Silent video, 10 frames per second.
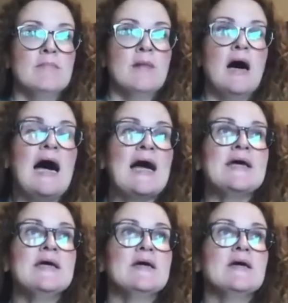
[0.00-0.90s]

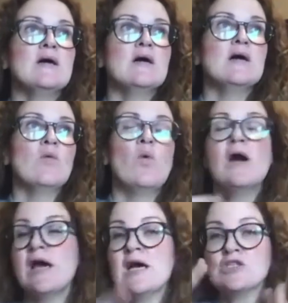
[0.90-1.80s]
I
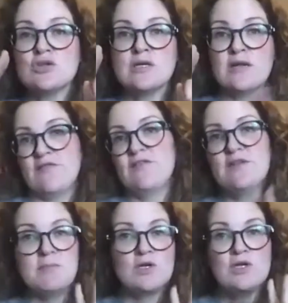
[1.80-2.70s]

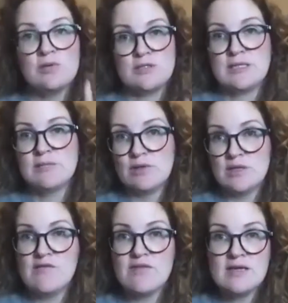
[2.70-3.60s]
150 million%
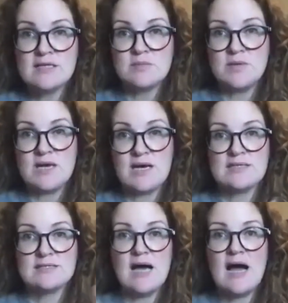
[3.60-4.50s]
believe in this,
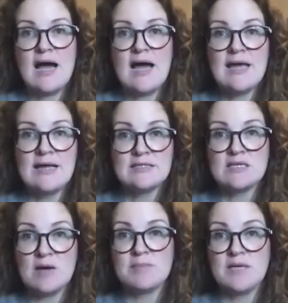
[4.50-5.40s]
because I ended
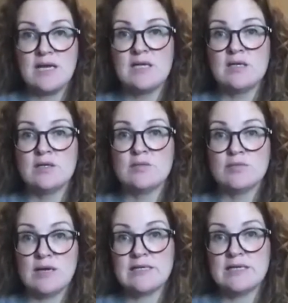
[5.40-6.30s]
up getting
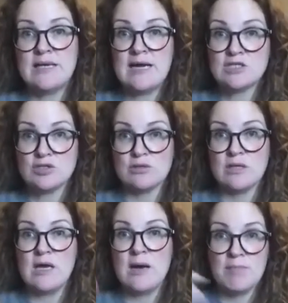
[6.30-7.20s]
pregnant
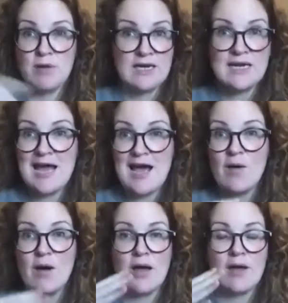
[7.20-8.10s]
naturally. I'm pregnant
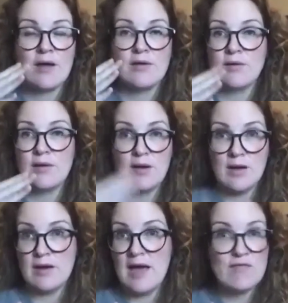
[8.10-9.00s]
now. I
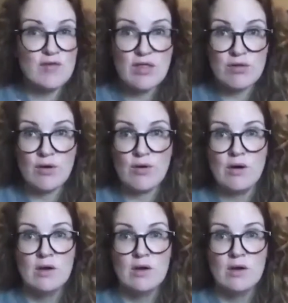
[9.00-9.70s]
halfway through.